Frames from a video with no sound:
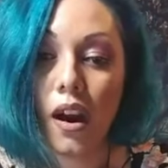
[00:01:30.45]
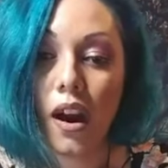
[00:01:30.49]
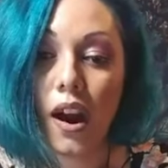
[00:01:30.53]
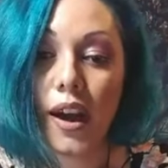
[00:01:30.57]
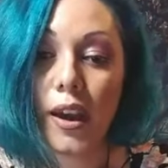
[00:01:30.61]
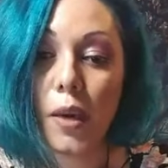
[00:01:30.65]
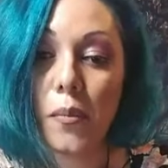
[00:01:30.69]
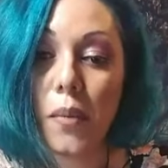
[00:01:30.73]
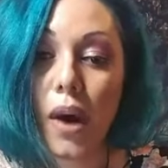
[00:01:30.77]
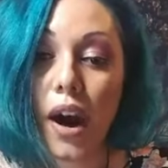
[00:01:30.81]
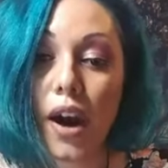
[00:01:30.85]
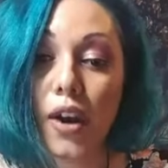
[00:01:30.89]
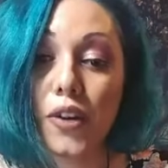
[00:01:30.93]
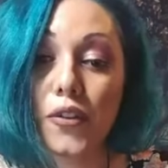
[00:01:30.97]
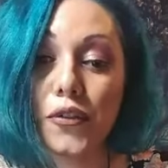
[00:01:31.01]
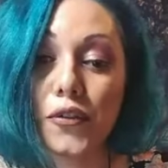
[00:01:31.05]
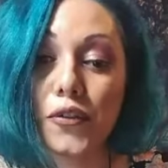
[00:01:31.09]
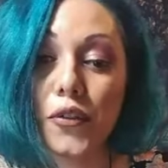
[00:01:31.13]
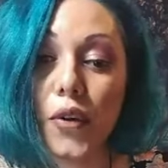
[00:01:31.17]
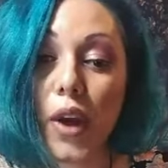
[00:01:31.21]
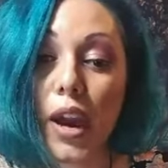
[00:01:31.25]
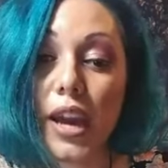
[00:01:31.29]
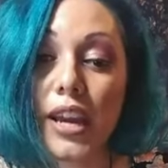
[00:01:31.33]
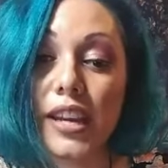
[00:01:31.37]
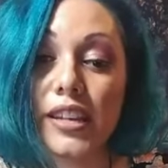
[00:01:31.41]
I am
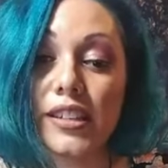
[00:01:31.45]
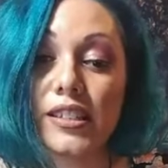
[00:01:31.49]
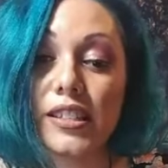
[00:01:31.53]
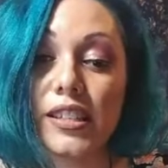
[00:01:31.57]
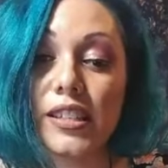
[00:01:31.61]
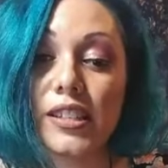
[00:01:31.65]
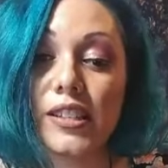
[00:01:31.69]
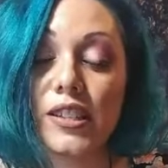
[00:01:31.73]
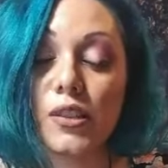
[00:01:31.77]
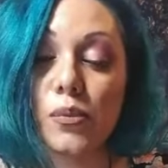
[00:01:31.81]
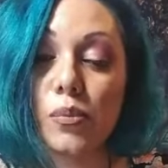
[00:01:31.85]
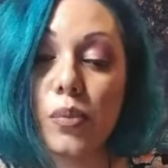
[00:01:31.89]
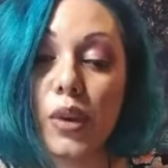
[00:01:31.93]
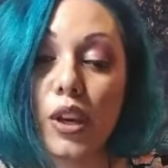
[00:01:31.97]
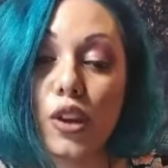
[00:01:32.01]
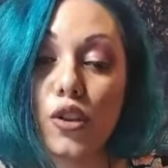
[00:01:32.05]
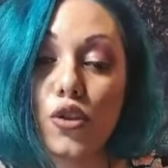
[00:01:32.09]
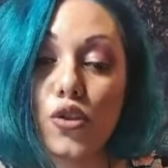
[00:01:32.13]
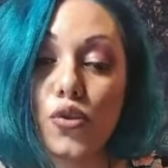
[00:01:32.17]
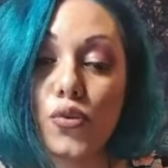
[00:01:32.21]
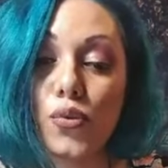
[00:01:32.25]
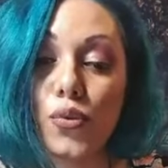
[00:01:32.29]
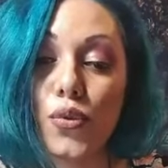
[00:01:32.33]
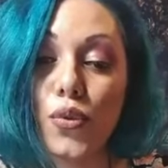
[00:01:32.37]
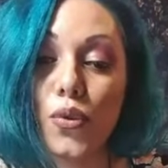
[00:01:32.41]
unafraid to speak
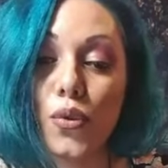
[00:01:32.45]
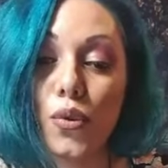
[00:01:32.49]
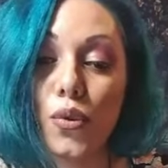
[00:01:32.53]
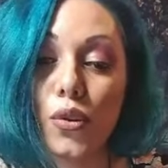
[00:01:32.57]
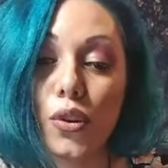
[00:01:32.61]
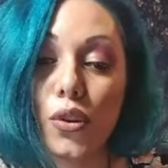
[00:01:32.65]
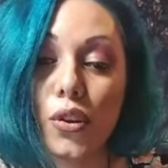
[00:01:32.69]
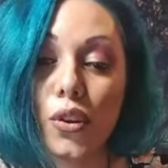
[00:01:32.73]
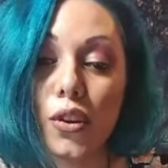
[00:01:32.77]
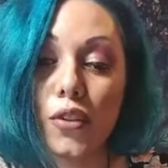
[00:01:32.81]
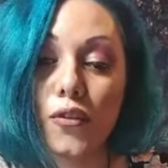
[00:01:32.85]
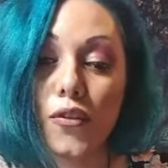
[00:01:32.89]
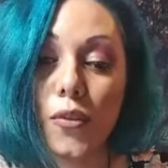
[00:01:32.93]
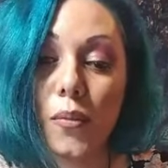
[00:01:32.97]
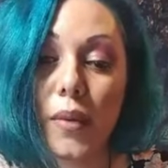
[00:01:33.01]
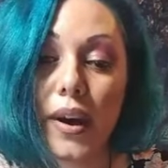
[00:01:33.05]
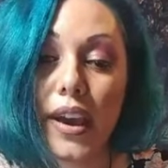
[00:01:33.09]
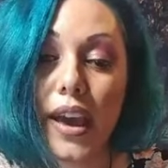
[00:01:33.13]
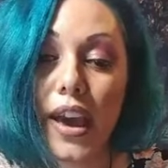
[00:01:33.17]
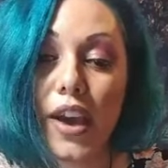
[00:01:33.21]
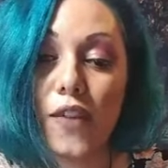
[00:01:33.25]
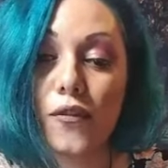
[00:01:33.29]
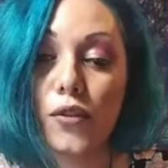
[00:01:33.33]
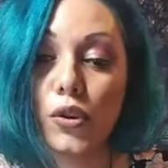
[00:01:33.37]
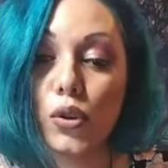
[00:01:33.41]
truth, for
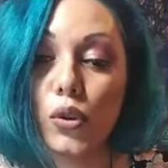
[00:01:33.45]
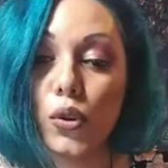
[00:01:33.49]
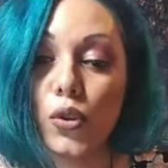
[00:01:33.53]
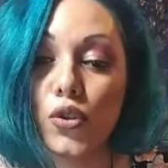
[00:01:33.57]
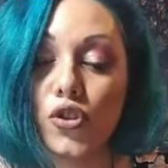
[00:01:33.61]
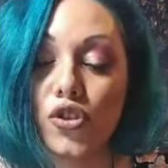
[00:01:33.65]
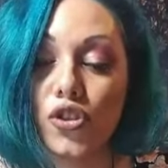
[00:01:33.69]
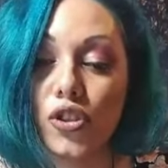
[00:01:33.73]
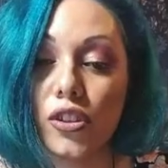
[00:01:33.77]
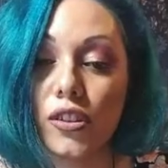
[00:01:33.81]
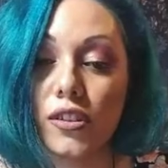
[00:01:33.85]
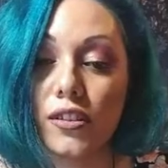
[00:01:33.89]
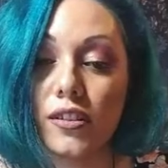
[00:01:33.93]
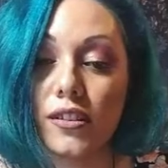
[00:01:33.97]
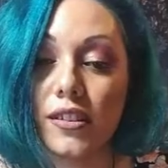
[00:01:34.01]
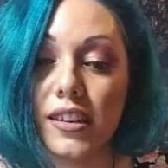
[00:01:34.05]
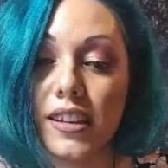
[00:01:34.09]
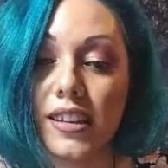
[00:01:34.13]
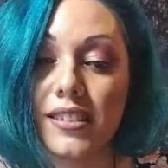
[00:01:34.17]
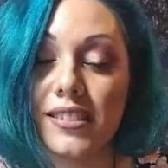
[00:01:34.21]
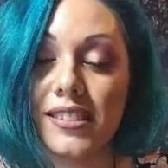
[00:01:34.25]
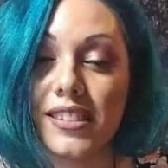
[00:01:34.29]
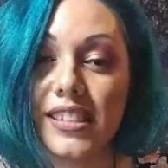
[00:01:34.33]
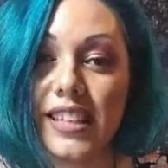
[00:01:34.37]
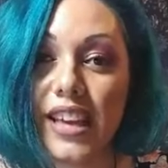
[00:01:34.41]
my evolution
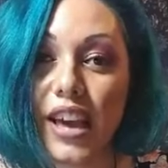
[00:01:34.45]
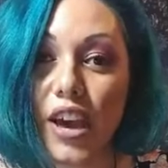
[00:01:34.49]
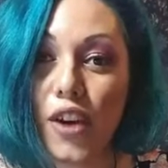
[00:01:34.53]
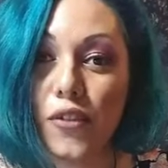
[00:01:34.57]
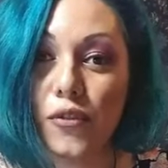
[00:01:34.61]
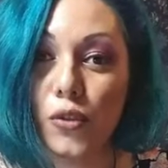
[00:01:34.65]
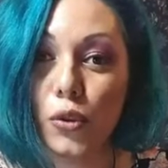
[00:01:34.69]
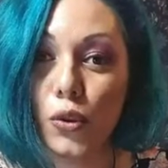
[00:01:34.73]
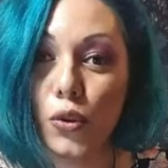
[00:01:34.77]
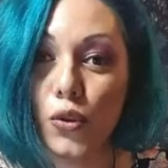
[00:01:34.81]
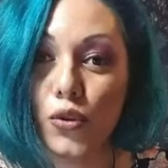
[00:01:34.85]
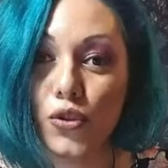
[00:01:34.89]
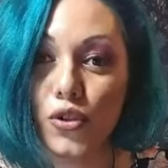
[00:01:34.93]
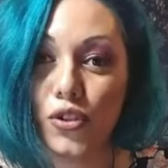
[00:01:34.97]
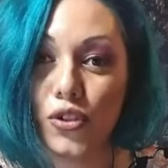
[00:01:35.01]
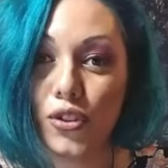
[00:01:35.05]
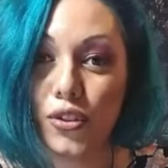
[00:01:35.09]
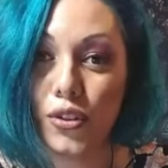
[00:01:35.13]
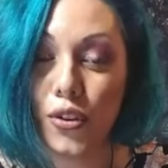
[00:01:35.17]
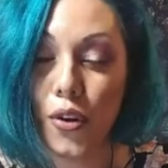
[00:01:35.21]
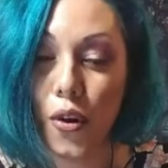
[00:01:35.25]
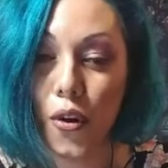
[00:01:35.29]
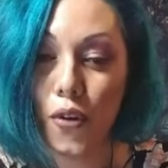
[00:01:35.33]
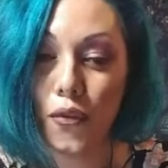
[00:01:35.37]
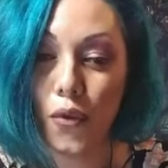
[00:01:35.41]
is the
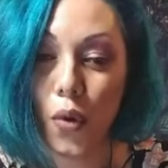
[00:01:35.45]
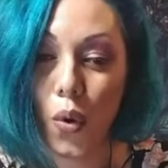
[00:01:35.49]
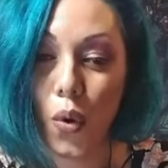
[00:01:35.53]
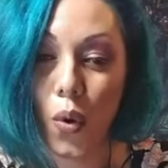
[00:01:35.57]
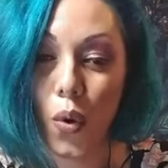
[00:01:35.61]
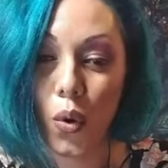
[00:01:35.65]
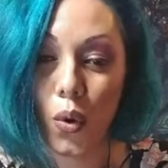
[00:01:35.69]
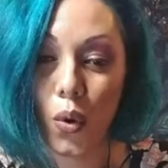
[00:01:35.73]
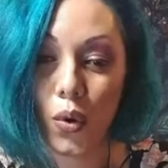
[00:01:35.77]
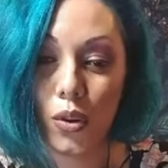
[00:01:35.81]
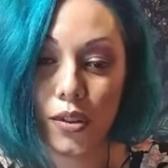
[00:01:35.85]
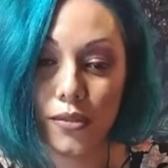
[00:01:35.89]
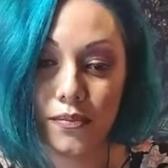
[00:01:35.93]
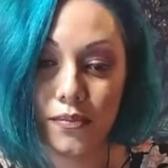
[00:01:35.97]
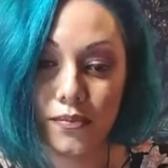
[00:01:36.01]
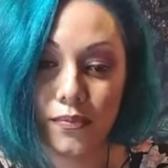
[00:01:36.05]
evolution of all.